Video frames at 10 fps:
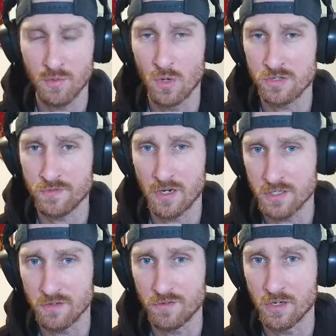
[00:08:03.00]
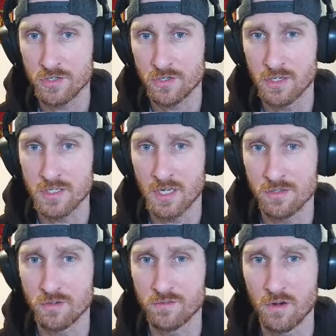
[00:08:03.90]
worst fantasy finish that he's had
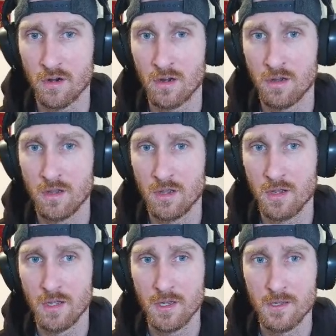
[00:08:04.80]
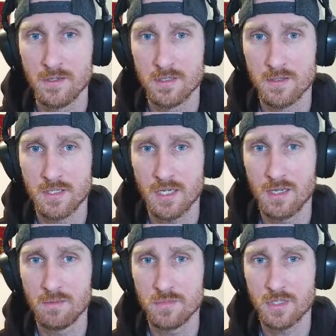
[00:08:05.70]
so far.
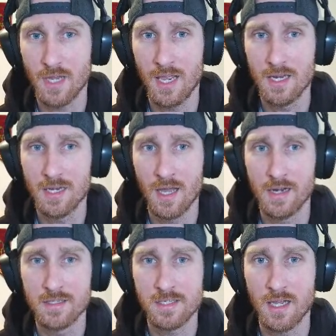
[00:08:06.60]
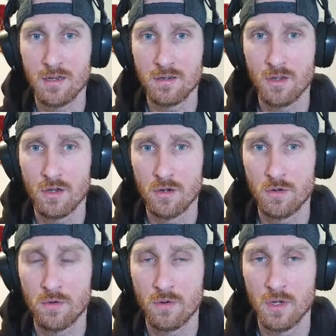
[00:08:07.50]
Teams 8, 9, and 10
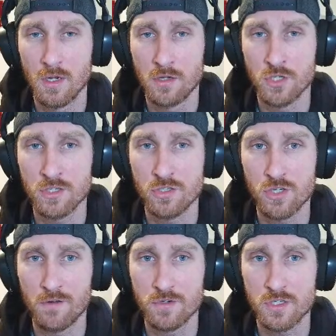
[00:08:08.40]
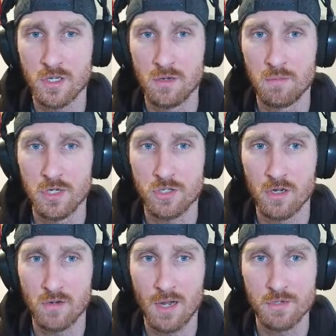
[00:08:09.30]
go Justin Jefferson,
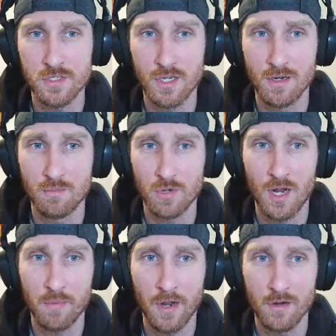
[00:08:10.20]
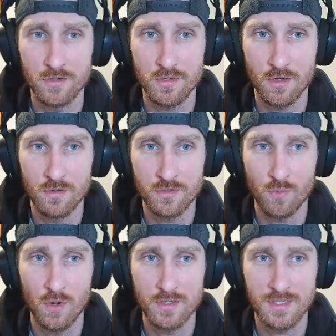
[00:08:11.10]
Bijan Robinson, and Brock Bowers goes
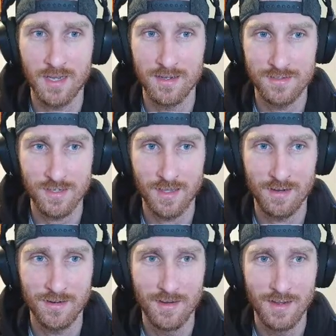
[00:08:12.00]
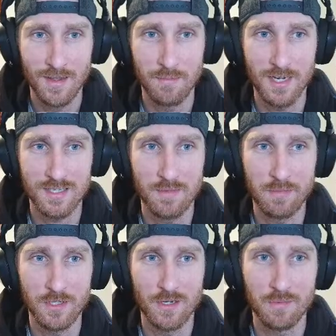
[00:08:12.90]
110. So that makes it
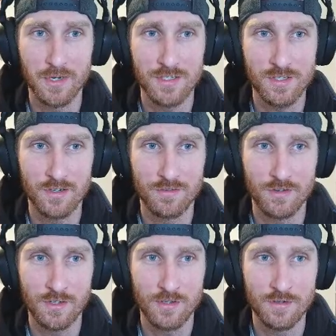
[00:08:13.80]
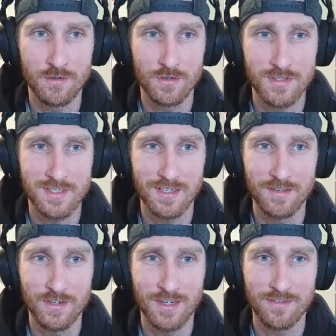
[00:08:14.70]
maybe a little bit easier for you, Steve.
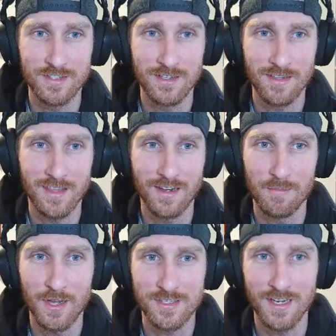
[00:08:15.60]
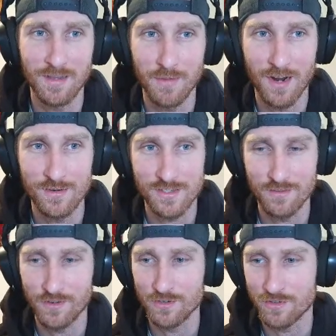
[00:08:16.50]
You don't have to think about taking Bowers in the
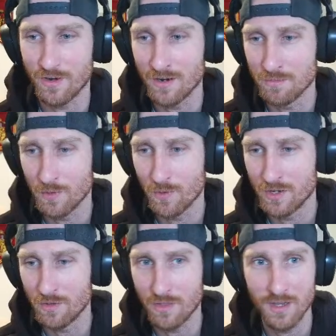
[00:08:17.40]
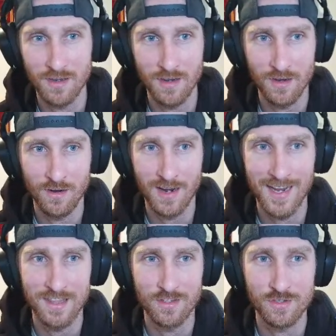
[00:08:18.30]
first round. But what are you thinking here
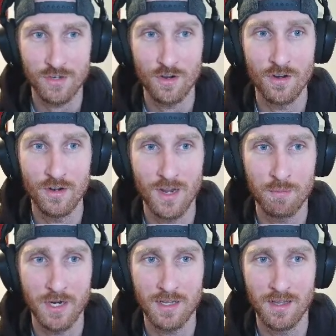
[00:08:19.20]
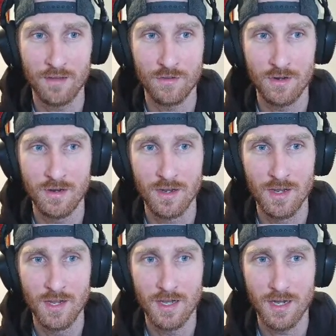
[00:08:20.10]
at the turn at pick 11?
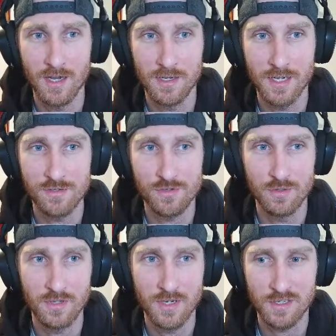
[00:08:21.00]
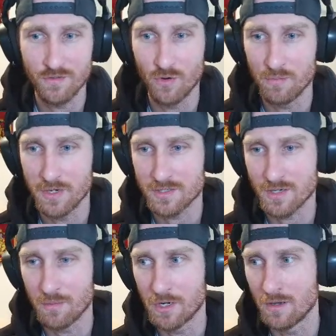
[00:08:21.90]
You got 2 of the next 4 picks
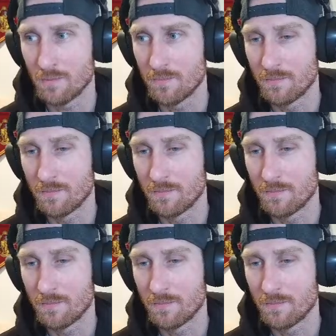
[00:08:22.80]
coming up.